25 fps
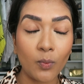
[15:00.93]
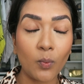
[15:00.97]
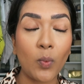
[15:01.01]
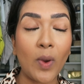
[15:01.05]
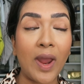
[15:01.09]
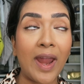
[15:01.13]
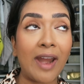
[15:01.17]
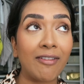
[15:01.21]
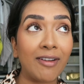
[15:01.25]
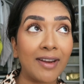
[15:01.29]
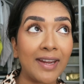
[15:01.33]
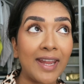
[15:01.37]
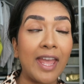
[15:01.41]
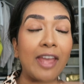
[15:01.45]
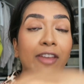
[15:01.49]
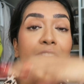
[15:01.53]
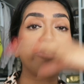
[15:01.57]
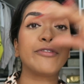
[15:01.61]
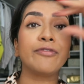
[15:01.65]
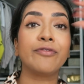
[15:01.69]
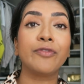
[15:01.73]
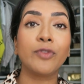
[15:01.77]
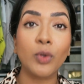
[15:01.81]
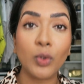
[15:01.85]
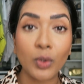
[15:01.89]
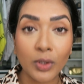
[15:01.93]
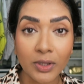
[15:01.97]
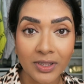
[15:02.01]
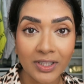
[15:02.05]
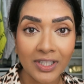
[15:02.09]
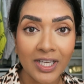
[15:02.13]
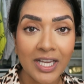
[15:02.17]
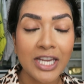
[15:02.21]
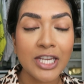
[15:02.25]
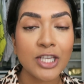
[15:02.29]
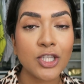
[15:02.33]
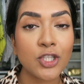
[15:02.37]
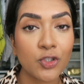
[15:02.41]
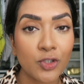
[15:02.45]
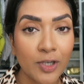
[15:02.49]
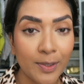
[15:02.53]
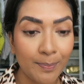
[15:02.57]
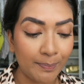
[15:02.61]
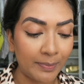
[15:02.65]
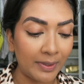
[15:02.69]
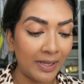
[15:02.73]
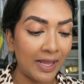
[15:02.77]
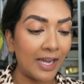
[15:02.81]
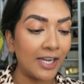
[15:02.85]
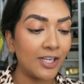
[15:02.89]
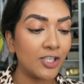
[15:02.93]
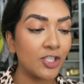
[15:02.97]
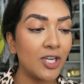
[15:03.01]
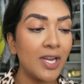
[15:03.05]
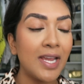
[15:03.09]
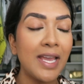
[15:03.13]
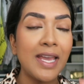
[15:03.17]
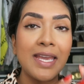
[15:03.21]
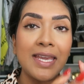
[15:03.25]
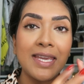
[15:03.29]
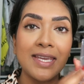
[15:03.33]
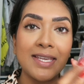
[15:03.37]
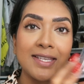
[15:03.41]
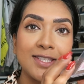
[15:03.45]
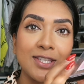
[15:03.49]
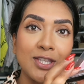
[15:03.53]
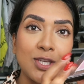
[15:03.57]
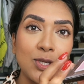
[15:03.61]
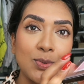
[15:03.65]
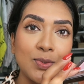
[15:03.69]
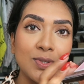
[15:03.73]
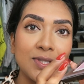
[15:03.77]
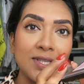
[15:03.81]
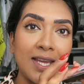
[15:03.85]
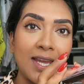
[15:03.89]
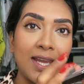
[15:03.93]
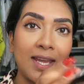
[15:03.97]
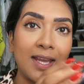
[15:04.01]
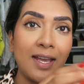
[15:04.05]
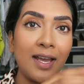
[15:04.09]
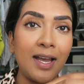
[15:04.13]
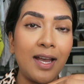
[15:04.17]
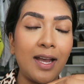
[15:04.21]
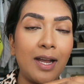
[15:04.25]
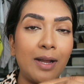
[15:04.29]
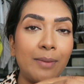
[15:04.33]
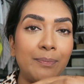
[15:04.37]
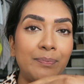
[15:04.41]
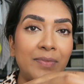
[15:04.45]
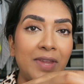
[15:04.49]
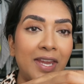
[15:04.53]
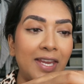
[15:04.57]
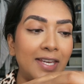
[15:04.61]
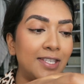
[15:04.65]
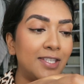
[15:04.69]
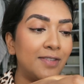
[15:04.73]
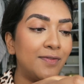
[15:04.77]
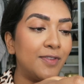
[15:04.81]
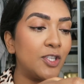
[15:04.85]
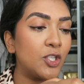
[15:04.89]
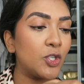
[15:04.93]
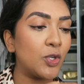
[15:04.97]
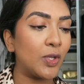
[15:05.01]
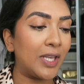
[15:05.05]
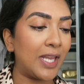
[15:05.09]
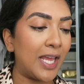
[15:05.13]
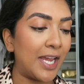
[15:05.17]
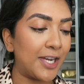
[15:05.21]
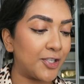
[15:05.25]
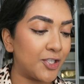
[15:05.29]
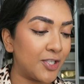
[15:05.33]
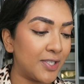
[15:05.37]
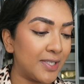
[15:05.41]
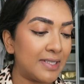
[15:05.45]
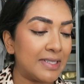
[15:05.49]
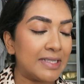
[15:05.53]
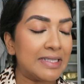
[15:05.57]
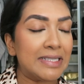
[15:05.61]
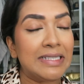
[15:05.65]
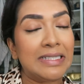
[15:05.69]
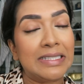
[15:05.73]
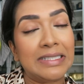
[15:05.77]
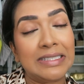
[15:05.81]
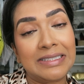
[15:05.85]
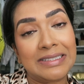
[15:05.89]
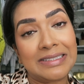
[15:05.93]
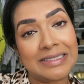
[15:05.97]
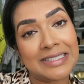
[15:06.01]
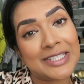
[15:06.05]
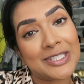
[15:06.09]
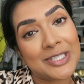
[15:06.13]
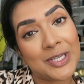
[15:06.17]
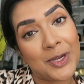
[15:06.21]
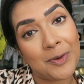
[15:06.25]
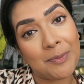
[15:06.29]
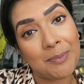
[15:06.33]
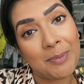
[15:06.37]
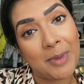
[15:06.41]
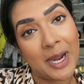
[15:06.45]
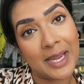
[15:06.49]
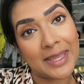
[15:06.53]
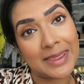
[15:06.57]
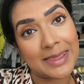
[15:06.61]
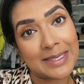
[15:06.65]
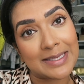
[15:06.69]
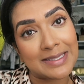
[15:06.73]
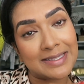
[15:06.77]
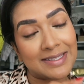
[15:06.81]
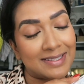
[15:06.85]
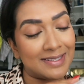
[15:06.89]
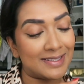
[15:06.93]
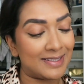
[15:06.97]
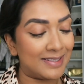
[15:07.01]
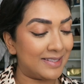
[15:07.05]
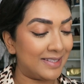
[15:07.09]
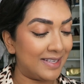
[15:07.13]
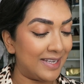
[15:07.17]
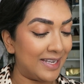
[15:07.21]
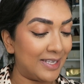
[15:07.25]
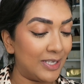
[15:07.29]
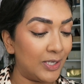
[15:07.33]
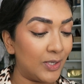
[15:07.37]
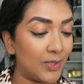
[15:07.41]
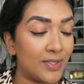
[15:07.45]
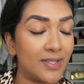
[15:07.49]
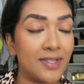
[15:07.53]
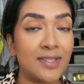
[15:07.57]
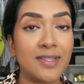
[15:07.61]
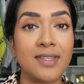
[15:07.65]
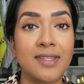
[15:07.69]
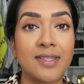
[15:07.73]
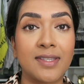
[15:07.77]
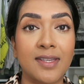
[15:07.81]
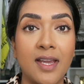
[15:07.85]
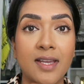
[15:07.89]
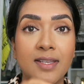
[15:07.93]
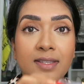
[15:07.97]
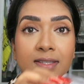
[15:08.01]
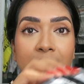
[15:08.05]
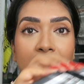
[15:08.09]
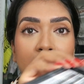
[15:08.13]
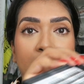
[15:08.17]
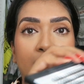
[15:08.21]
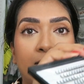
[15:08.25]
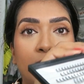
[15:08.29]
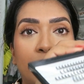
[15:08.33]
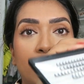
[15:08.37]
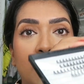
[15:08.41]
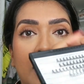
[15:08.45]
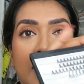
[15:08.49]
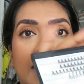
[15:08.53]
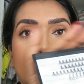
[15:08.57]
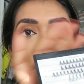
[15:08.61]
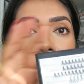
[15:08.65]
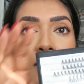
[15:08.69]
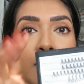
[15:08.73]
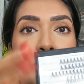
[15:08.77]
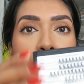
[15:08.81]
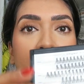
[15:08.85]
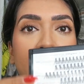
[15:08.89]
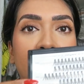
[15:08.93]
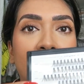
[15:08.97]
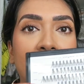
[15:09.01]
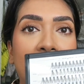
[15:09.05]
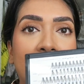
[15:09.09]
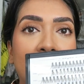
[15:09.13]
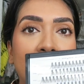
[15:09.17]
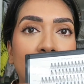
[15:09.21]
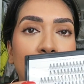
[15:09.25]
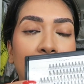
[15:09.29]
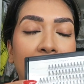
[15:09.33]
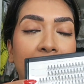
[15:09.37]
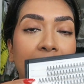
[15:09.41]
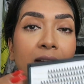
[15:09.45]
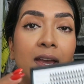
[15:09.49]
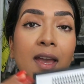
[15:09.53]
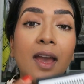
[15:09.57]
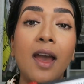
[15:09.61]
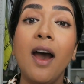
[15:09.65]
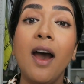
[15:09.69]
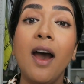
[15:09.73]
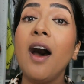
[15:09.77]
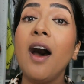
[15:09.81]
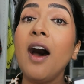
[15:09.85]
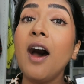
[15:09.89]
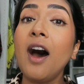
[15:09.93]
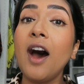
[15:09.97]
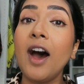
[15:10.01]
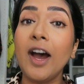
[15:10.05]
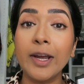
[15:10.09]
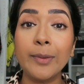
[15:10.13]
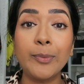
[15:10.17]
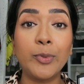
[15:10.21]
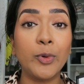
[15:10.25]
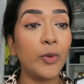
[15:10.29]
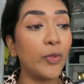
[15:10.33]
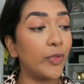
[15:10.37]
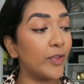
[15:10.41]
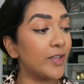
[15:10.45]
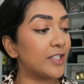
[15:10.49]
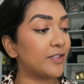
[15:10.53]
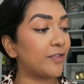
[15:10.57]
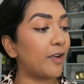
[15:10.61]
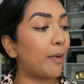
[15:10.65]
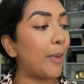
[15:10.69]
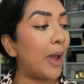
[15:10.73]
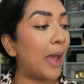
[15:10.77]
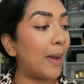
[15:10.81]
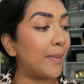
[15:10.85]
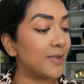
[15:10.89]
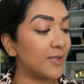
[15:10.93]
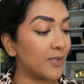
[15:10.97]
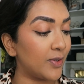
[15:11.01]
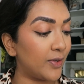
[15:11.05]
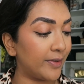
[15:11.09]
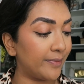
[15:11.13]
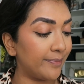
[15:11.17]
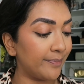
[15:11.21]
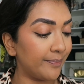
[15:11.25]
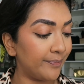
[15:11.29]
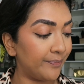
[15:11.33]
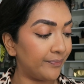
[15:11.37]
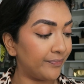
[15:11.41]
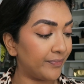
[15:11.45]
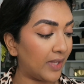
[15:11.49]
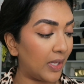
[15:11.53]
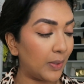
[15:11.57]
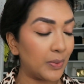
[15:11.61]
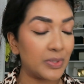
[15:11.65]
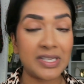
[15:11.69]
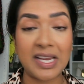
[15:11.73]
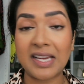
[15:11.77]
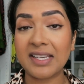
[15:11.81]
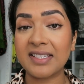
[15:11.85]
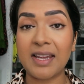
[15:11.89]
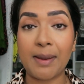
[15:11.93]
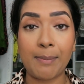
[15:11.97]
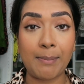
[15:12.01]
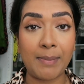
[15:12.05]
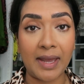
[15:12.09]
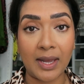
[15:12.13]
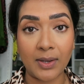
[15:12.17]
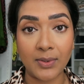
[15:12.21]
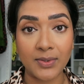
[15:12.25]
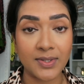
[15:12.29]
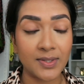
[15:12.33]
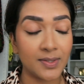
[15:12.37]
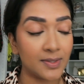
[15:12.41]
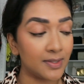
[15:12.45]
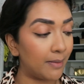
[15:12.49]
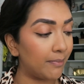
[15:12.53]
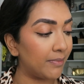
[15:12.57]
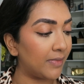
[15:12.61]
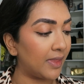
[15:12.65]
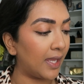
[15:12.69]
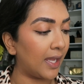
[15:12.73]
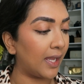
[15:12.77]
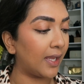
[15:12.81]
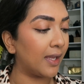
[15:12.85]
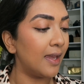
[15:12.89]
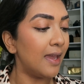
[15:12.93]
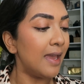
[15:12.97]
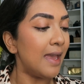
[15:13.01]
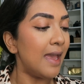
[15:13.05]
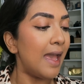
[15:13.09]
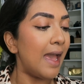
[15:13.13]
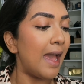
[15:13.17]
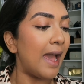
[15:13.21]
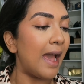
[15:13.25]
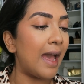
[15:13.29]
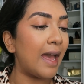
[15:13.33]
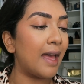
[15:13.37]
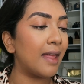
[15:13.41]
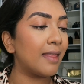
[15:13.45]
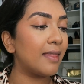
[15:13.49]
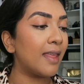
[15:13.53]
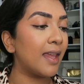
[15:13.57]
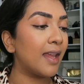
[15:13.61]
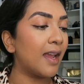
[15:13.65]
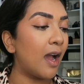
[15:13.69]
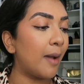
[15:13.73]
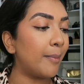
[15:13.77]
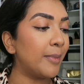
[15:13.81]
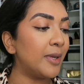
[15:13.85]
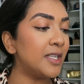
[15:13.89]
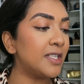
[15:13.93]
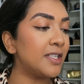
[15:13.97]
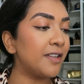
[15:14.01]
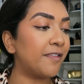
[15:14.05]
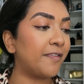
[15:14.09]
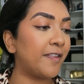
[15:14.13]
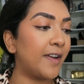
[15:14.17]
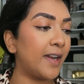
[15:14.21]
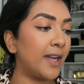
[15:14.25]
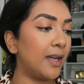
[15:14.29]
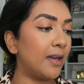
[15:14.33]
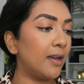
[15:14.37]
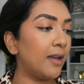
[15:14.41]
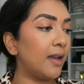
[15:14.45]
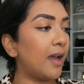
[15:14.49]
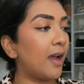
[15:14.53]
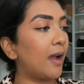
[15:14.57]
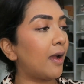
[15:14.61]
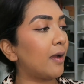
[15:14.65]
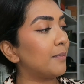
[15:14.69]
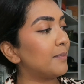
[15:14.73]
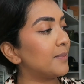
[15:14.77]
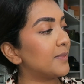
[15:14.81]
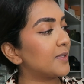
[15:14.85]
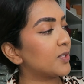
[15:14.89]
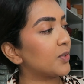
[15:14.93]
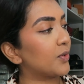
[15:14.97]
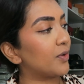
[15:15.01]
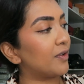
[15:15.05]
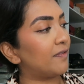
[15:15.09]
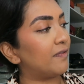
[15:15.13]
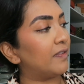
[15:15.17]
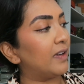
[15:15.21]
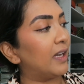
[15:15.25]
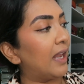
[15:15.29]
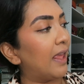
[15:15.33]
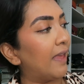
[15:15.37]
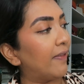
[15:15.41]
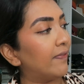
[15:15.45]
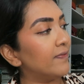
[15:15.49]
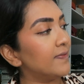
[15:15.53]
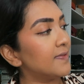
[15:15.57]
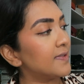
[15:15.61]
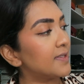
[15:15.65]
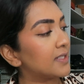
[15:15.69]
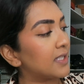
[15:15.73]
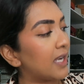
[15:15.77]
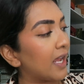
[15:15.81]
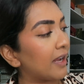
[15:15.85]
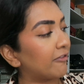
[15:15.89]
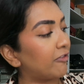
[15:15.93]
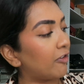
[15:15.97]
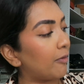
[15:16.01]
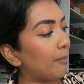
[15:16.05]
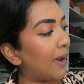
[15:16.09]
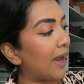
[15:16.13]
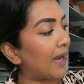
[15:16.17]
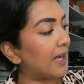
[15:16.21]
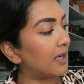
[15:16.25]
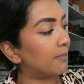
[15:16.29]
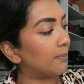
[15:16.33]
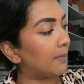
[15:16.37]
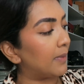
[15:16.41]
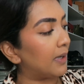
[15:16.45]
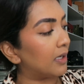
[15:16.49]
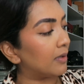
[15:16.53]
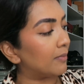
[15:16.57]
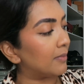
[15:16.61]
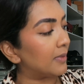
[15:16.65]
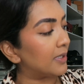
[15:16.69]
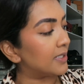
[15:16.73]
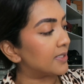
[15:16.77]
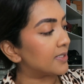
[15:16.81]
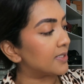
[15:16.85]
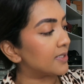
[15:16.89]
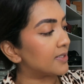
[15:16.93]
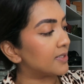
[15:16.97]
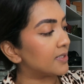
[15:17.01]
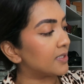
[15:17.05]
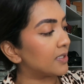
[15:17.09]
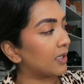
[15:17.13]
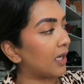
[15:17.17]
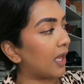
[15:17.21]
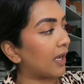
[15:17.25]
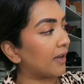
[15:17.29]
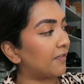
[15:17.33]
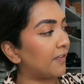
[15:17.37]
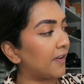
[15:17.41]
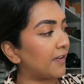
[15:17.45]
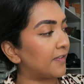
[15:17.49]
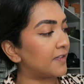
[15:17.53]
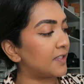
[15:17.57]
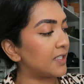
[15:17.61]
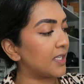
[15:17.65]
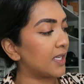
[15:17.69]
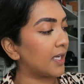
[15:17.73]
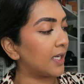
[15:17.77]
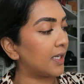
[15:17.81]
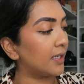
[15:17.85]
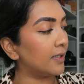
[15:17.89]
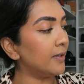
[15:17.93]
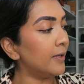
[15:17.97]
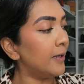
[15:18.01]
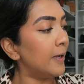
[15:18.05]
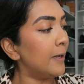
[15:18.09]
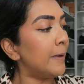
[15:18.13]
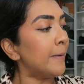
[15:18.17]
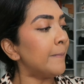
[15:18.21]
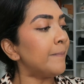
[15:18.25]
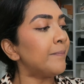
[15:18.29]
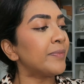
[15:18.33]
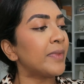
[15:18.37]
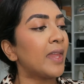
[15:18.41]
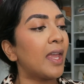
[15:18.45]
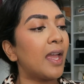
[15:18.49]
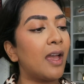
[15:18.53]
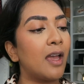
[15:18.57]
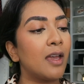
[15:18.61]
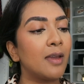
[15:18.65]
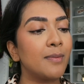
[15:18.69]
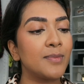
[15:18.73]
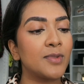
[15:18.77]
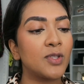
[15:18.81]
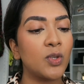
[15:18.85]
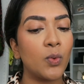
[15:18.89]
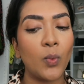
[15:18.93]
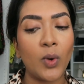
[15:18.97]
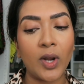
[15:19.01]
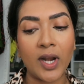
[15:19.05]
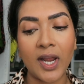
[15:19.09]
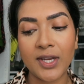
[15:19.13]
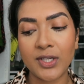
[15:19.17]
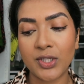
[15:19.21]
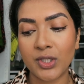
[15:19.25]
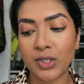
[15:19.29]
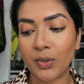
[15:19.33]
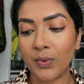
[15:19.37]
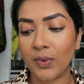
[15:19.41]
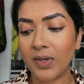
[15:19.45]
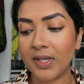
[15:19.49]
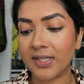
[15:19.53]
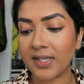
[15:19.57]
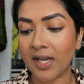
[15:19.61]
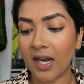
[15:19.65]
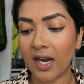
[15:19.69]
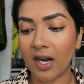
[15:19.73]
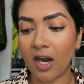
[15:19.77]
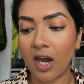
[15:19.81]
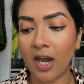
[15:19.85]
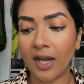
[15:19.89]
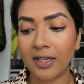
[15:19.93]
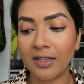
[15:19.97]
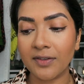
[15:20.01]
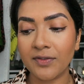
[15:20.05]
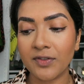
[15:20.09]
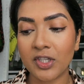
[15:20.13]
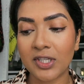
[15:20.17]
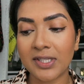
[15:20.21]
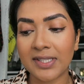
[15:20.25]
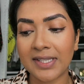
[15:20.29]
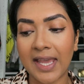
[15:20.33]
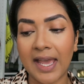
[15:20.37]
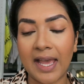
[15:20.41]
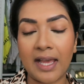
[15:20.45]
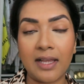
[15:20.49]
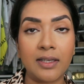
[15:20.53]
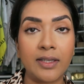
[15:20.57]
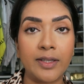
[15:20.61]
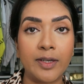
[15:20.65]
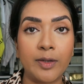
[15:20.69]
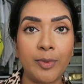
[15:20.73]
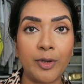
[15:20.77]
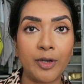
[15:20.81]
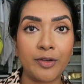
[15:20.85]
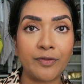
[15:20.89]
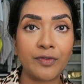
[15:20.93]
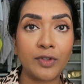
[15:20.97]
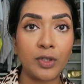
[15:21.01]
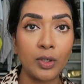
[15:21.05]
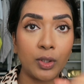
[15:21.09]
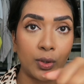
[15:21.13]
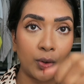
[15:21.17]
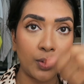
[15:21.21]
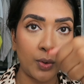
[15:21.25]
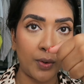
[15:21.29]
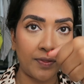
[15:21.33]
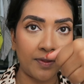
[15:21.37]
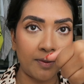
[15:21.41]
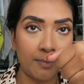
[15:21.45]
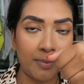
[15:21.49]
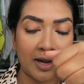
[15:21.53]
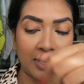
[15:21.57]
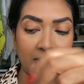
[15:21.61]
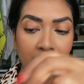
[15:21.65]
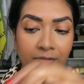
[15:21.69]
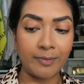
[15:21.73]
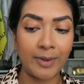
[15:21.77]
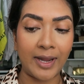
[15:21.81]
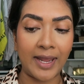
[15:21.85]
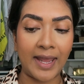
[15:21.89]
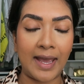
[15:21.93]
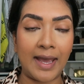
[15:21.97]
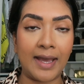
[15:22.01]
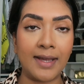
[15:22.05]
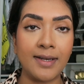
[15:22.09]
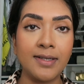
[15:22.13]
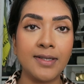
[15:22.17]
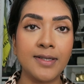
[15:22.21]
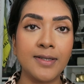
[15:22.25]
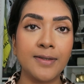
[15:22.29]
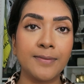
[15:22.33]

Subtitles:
wearing a full strip lash, is using individual lashes. Don't mind this, it looks disgusting and rank, but anyway, I bought this from Amazon. It was like £10 or something, and they come in different sort of lengths, like from 8mm to like 15. So what I do is I kind of just get a little bit of glue on the back of my hand.